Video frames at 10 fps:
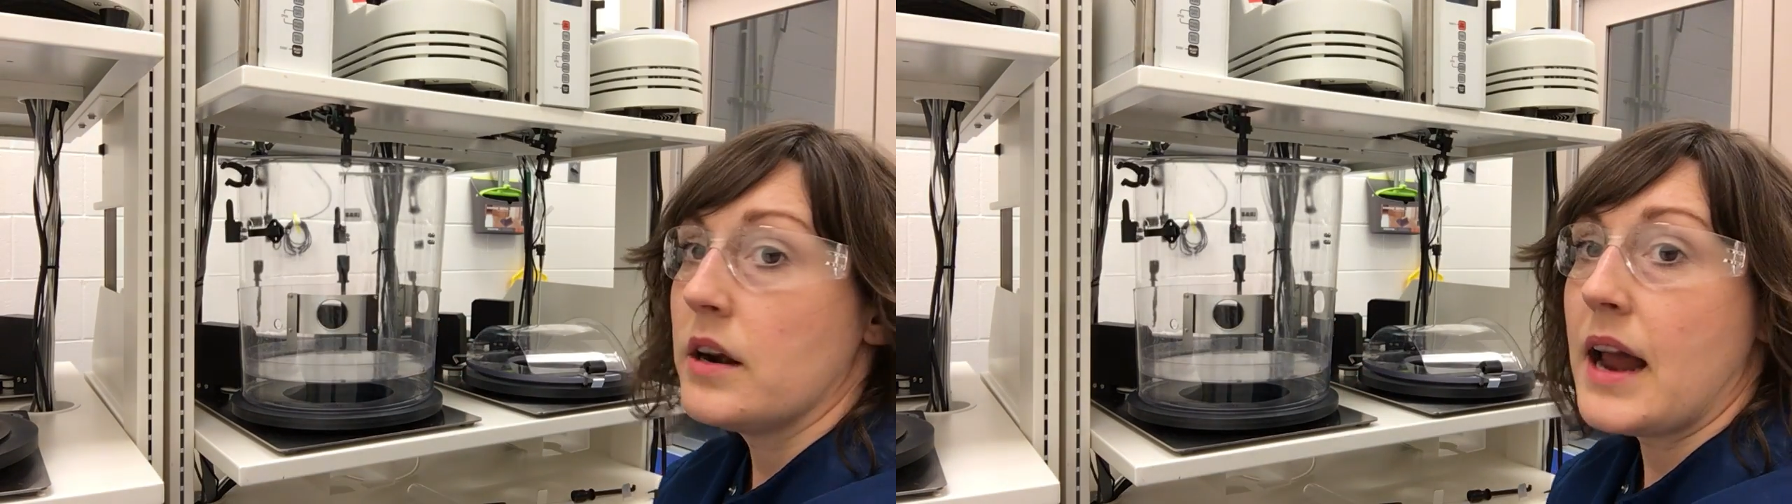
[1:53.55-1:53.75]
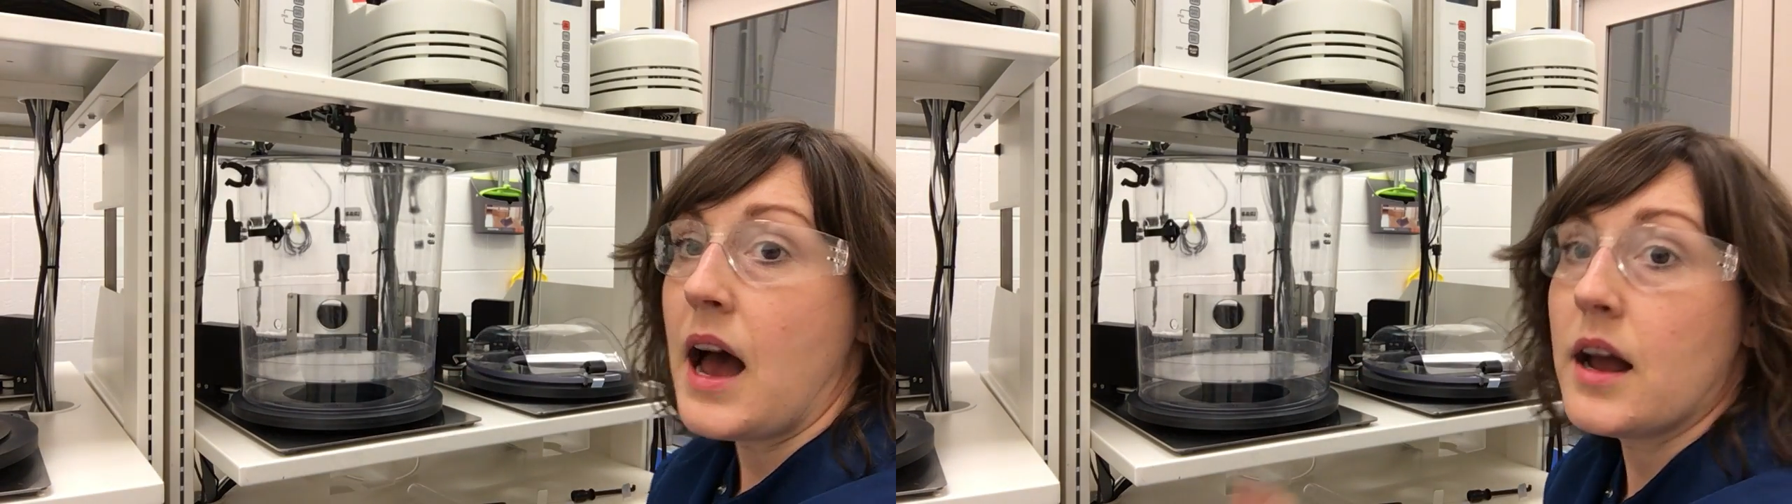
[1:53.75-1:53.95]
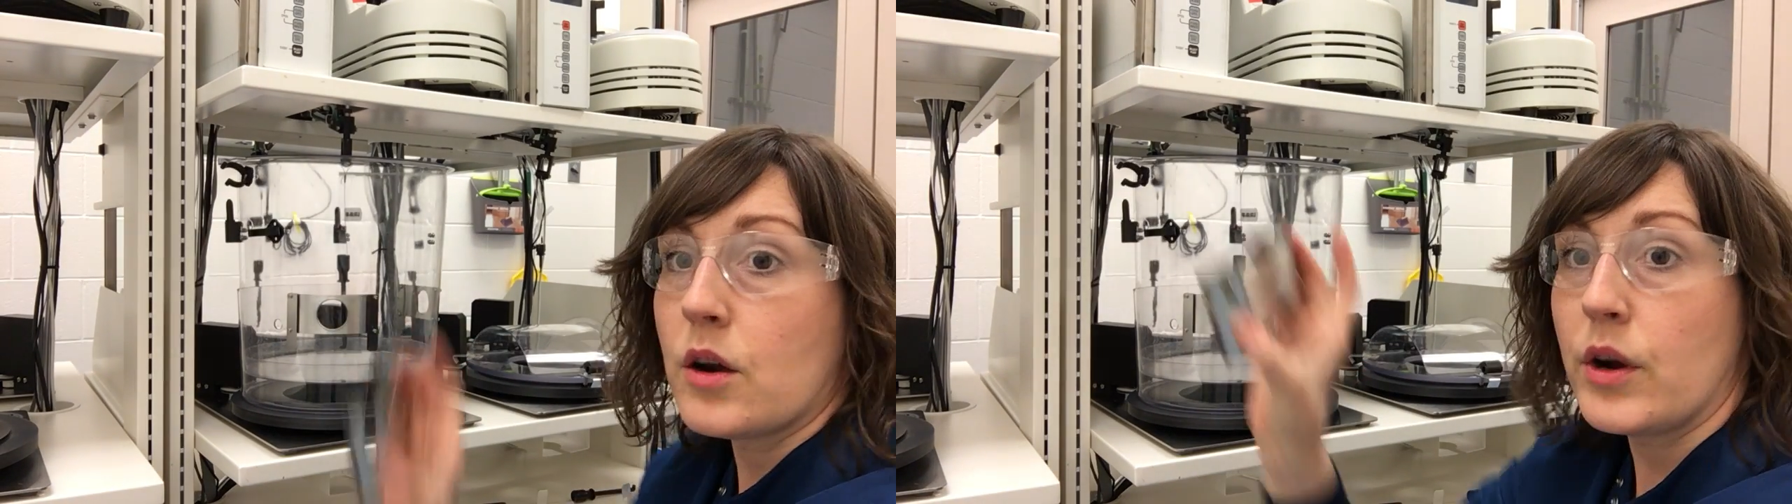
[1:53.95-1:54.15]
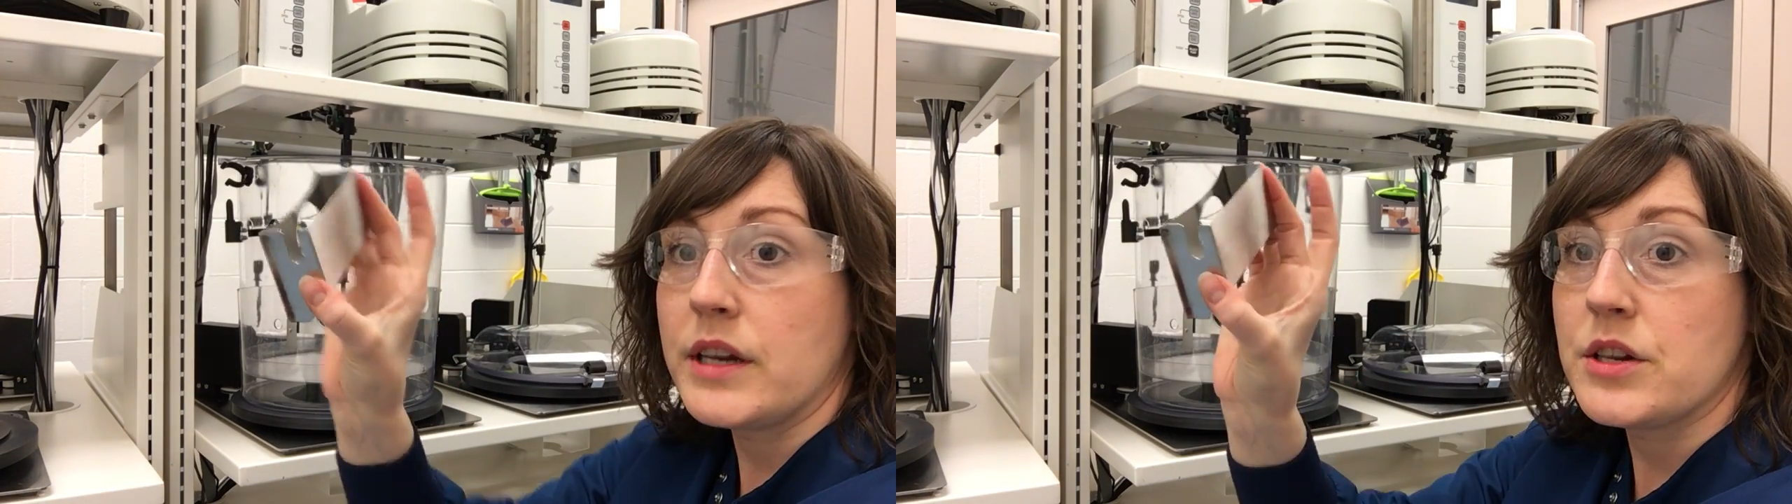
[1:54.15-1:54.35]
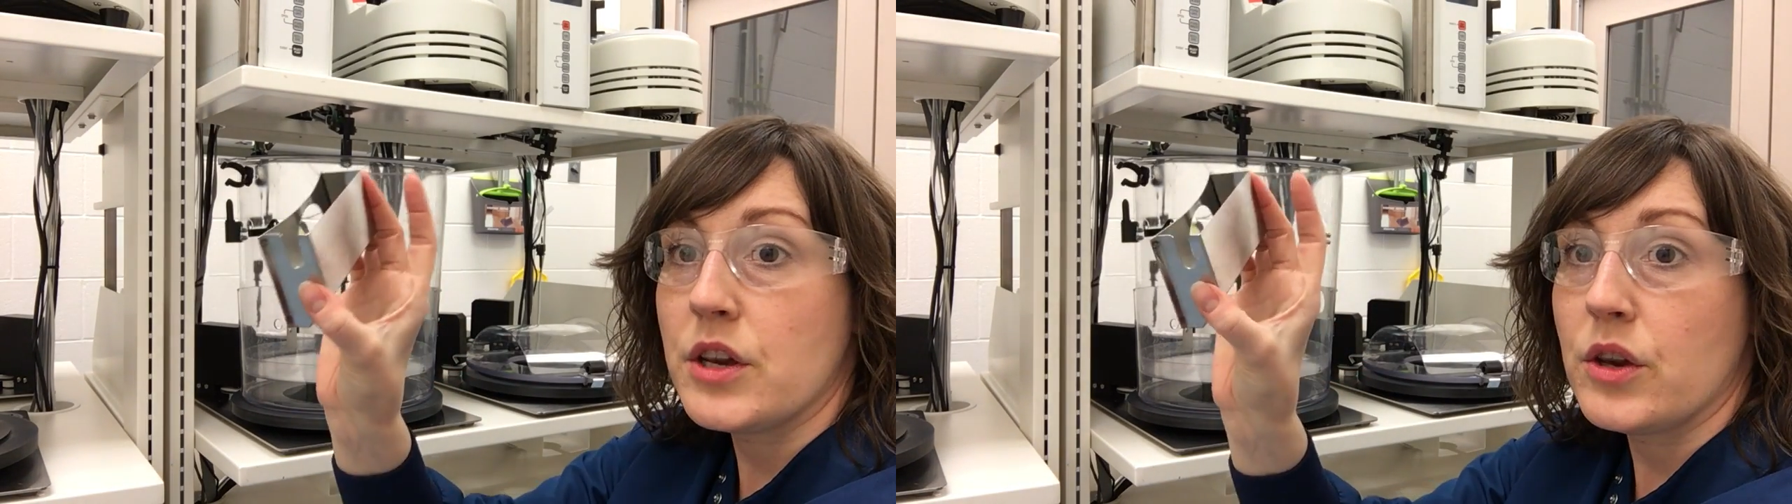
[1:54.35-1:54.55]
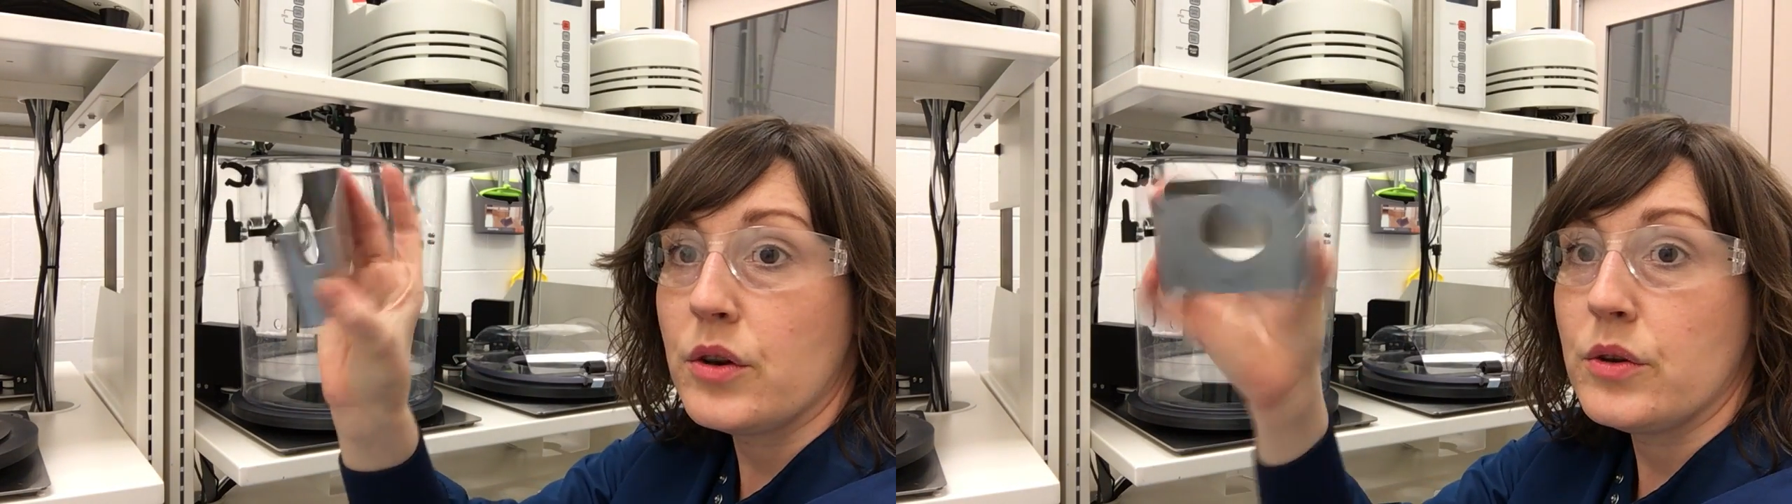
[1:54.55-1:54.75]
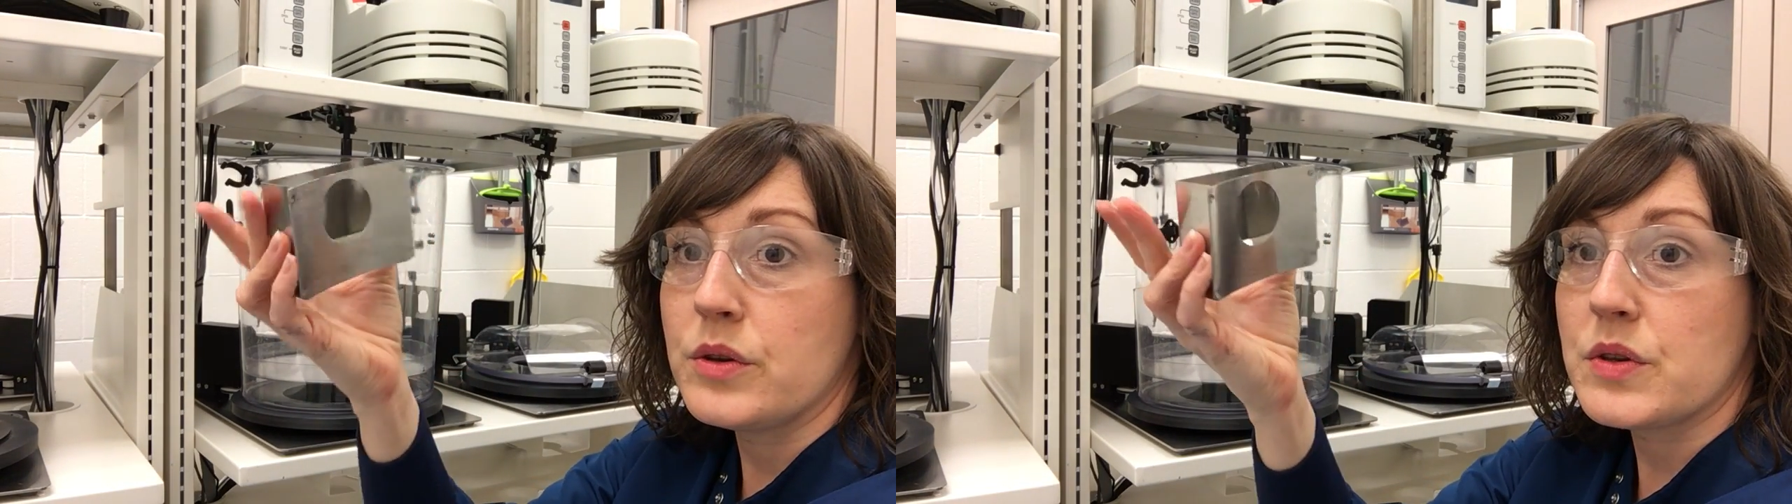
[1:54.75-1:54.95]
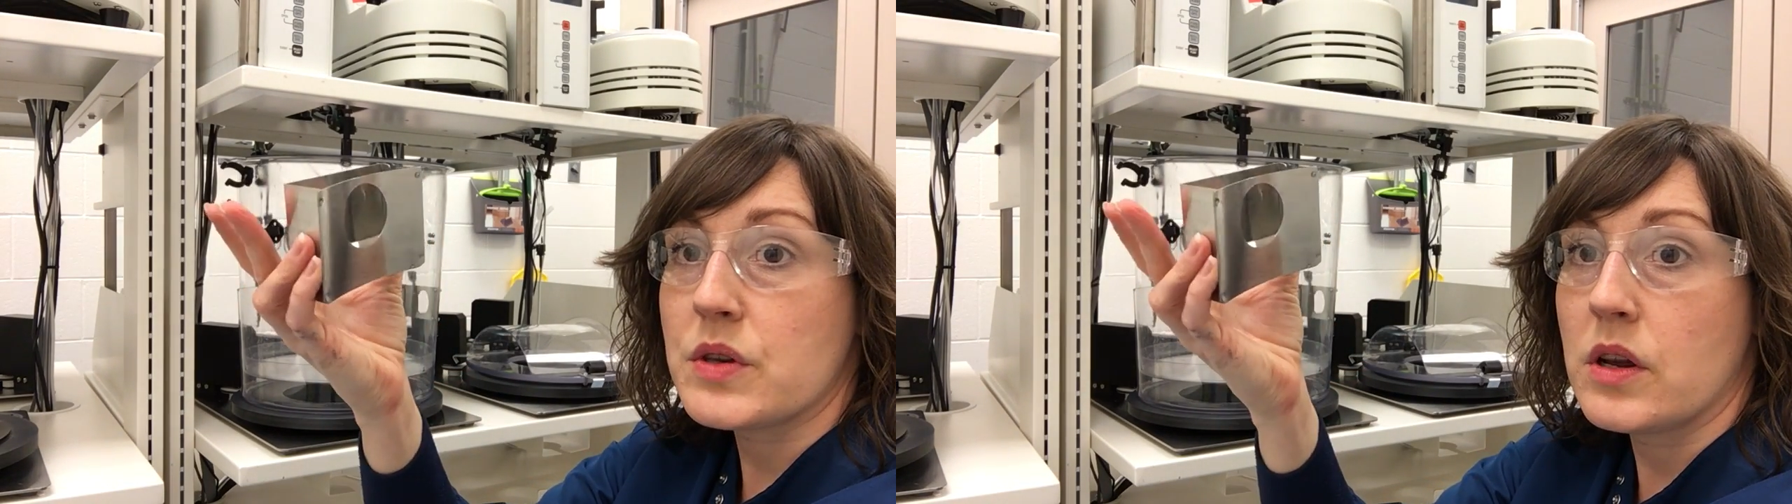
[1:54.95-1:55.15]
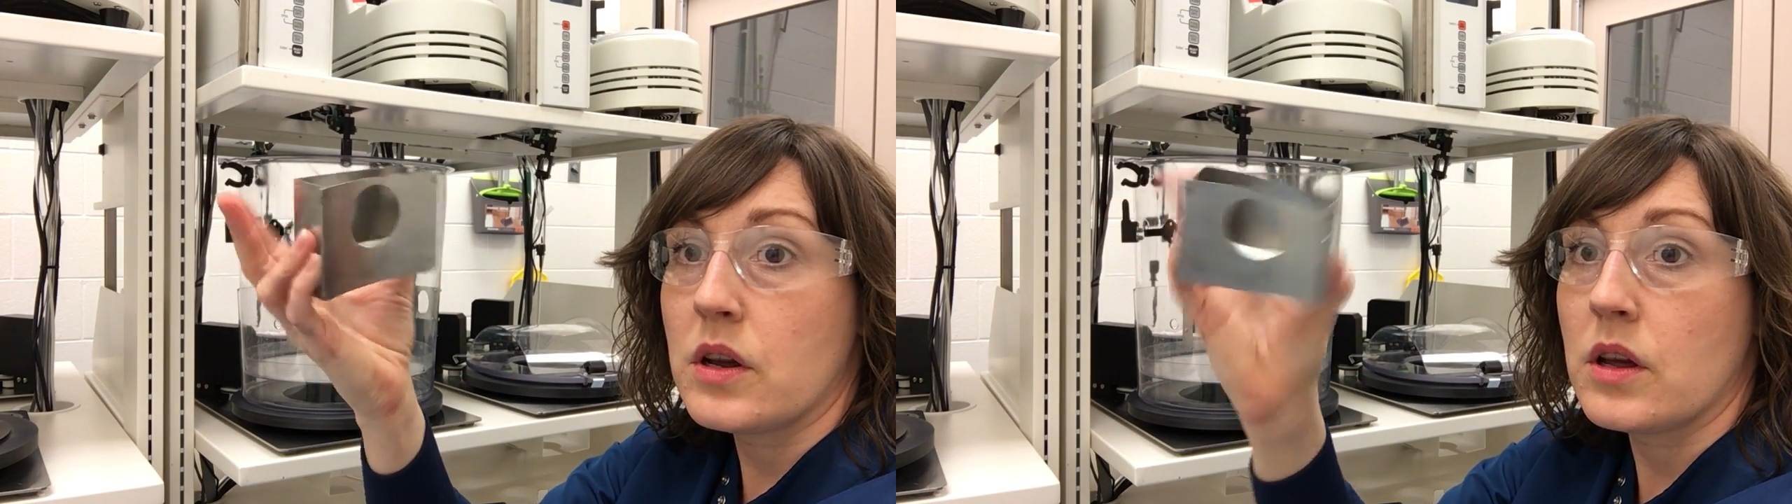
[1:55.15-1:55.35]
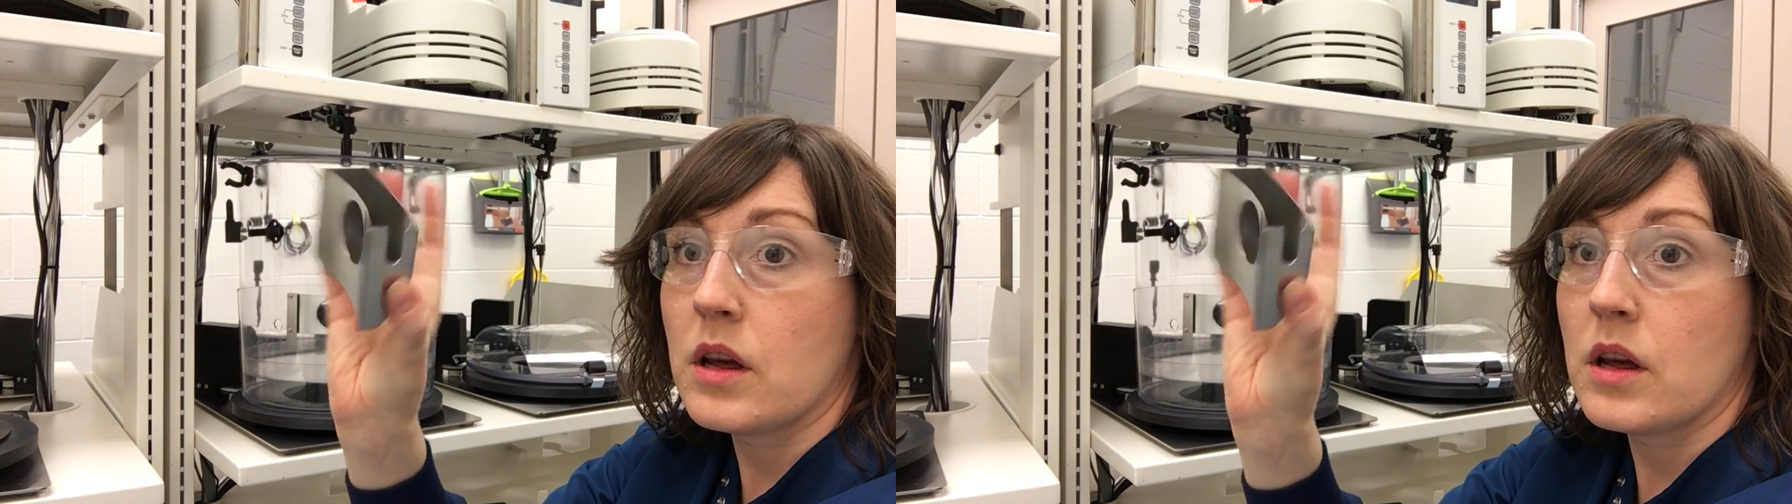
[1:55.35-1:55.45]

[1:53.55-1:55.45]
not going to use